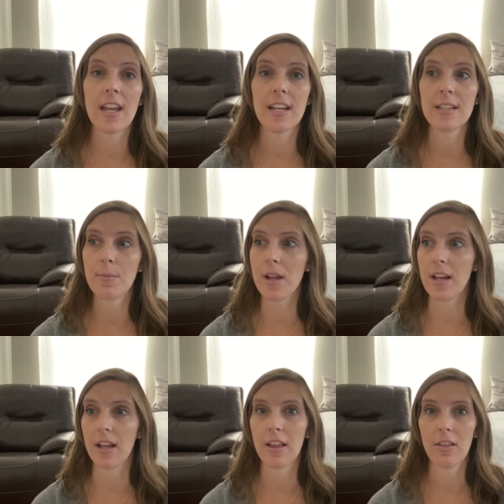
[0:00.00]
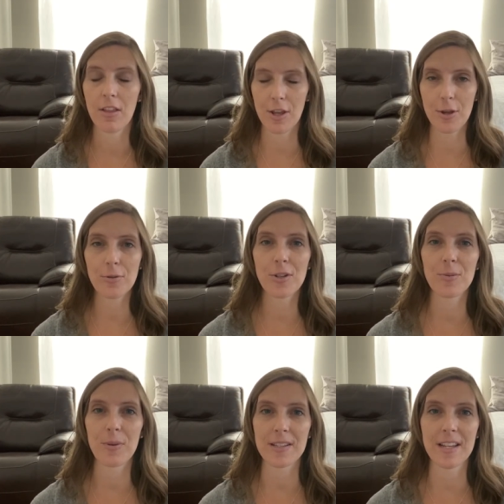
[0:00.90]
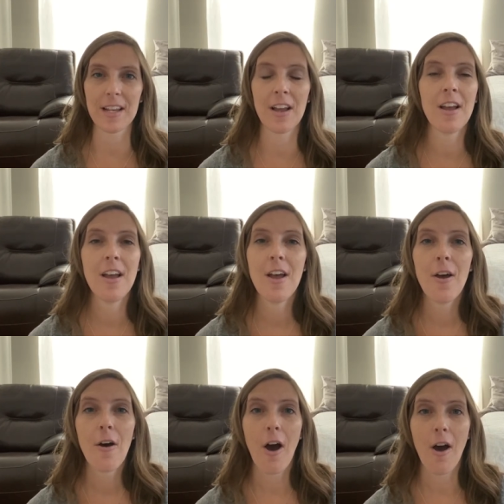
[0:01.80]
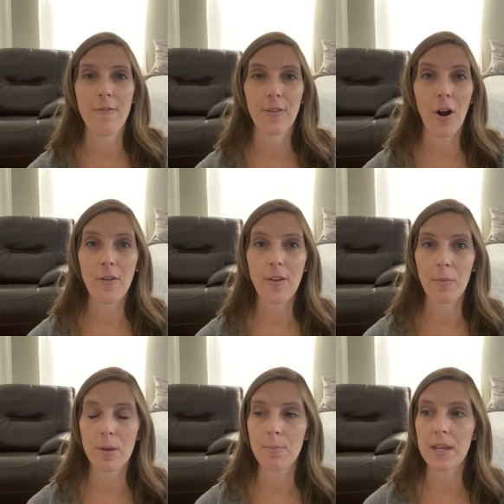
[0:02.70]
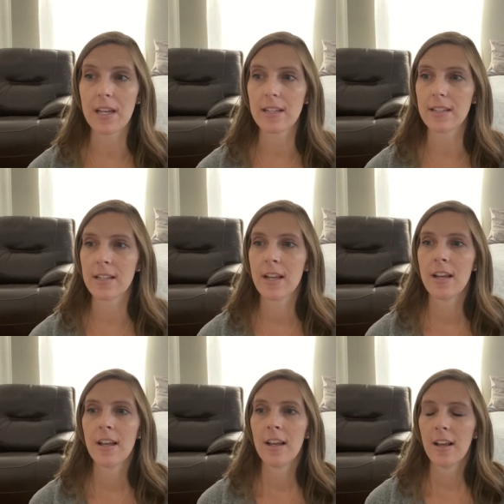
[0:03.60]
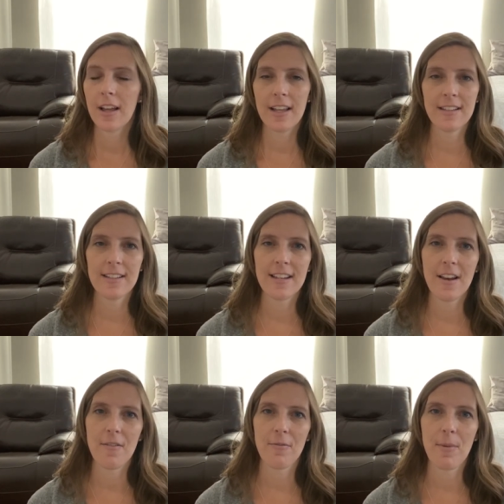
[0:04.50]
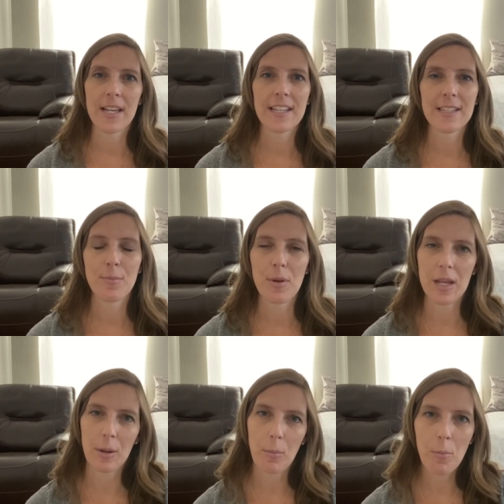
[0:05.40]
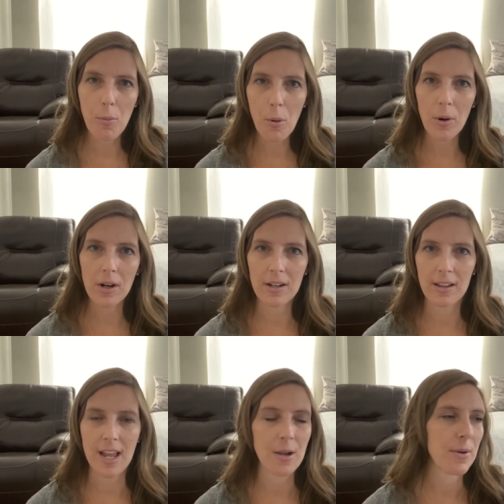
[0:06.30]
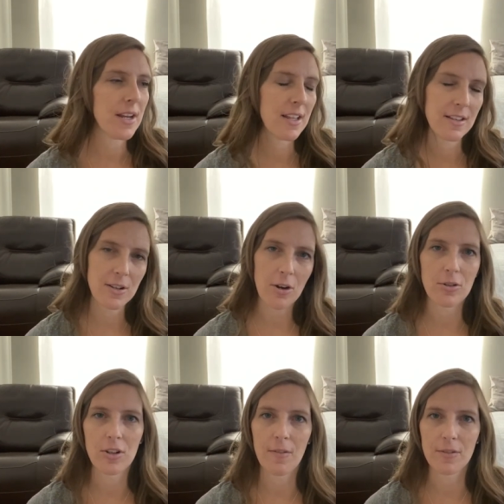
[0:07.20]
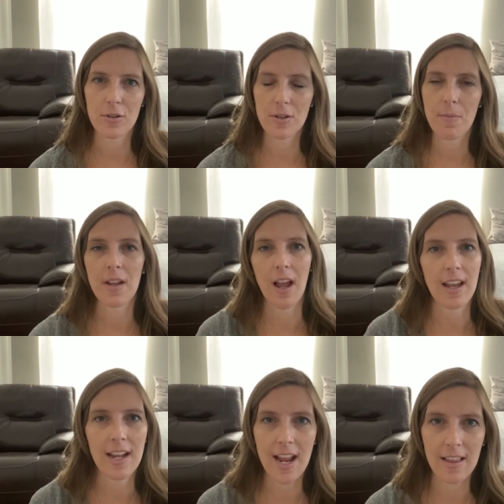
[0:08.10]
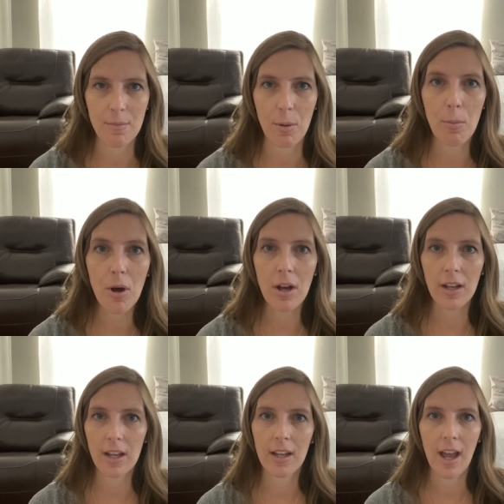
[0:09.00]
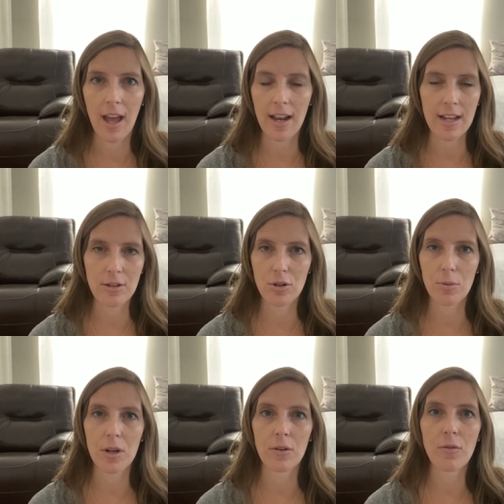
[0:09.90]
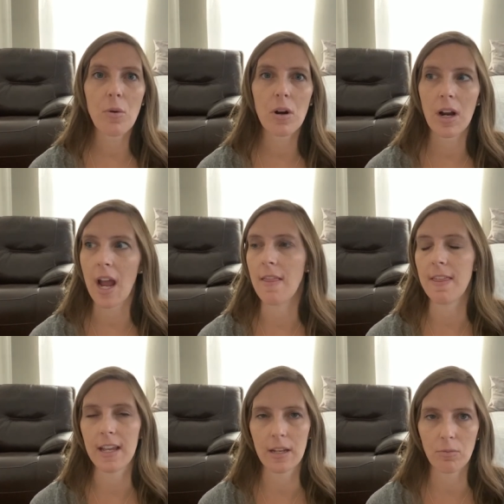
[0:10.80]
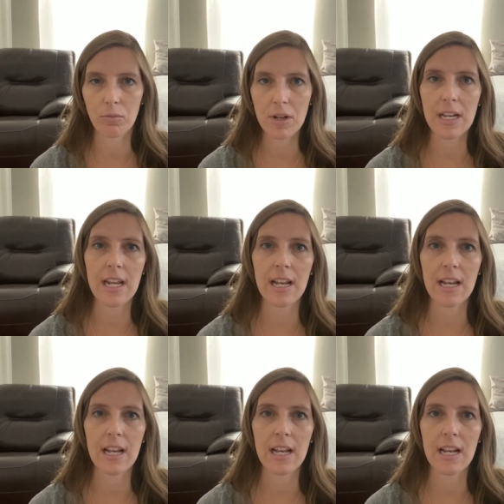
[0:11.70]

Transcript: It has been the hugest blessing for our family because instead of my kids being bored, like waiting at the doctor's office or something, I can hand them a book at age 3 or 4 and they can read it.